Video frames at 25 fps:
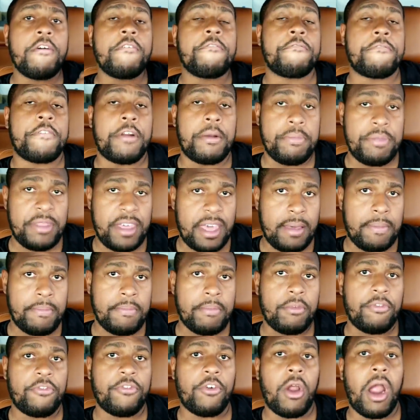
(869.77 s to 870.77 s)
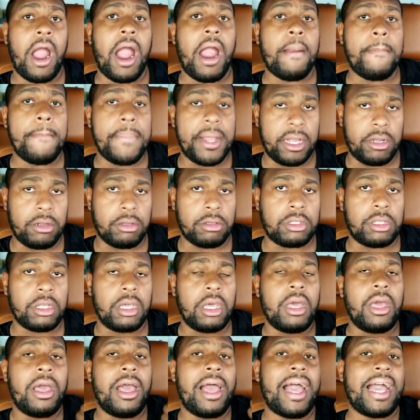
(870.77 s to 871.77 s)
from them for our build,
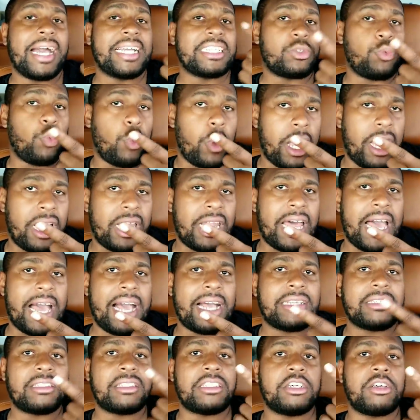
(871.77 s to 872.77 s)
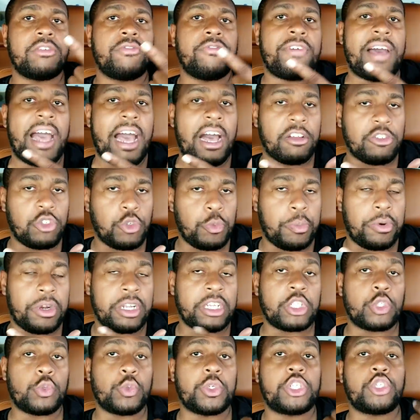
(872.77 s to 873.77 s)
as well as the valve
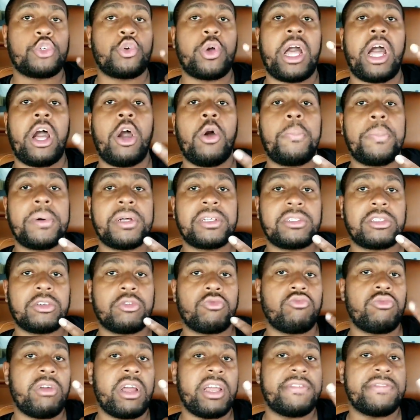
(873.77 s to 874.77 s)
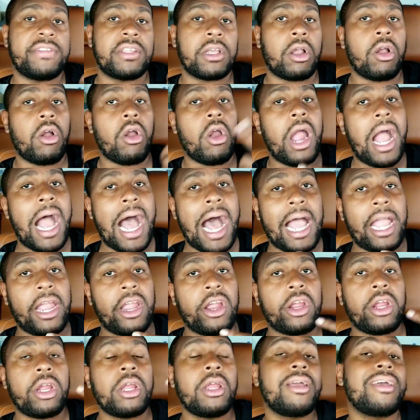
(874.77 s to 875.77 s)
springs, which will help us to rev the car
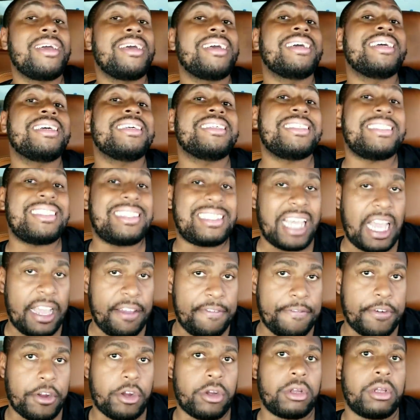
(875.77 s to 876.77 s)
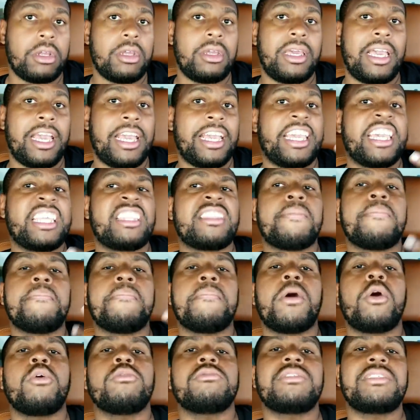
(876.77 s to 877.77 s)
higher, safer, and get the
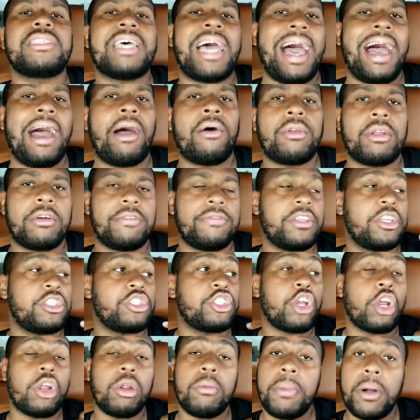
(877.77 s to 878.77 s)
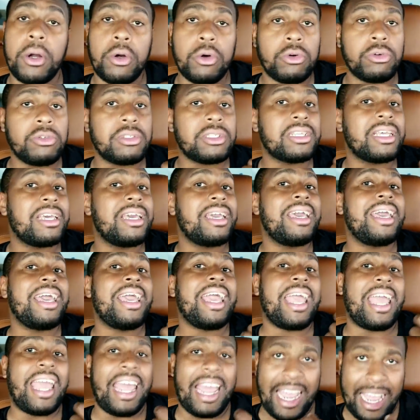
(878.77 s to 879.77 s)
most out of the turbos
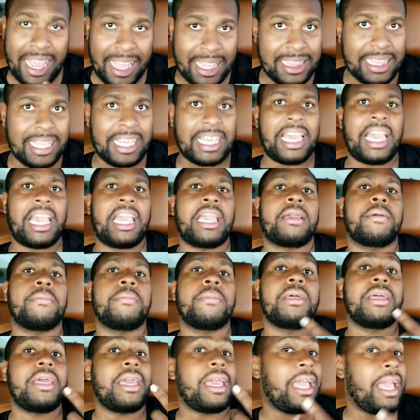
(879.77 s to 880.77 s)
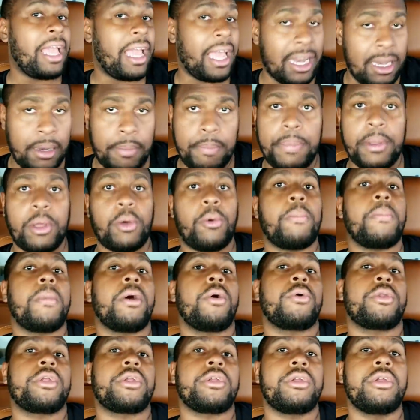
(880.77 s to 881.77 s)
and the cam and the built
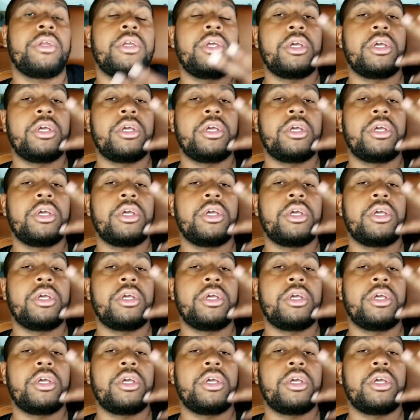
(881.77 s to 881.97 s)
motor.